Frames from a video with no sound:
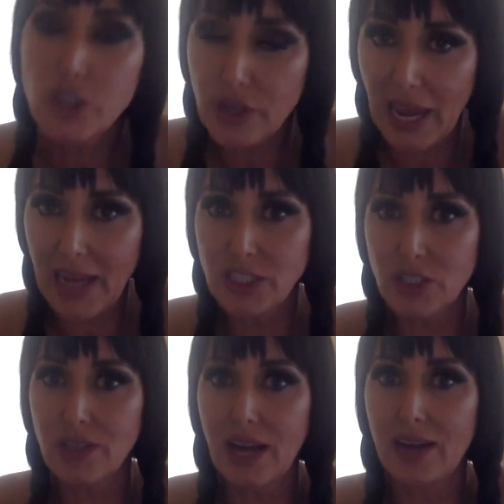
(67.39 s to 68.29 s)
you can
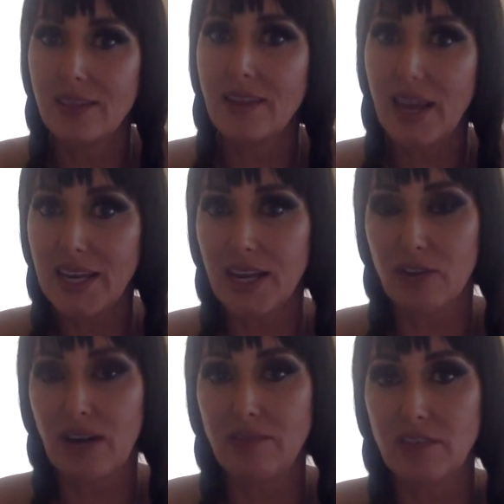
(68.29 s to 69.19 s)
do that and they get
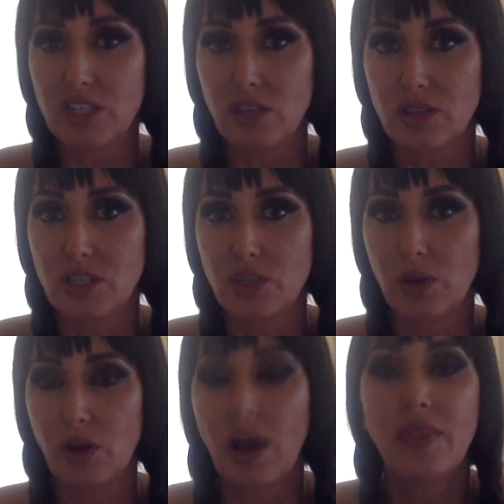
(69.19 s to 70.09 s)
great results as
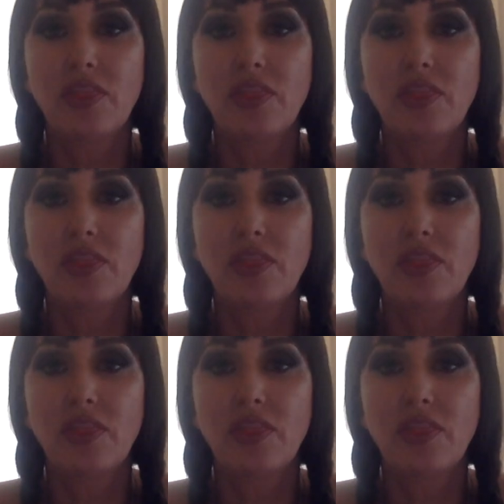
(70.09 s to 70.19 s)
well.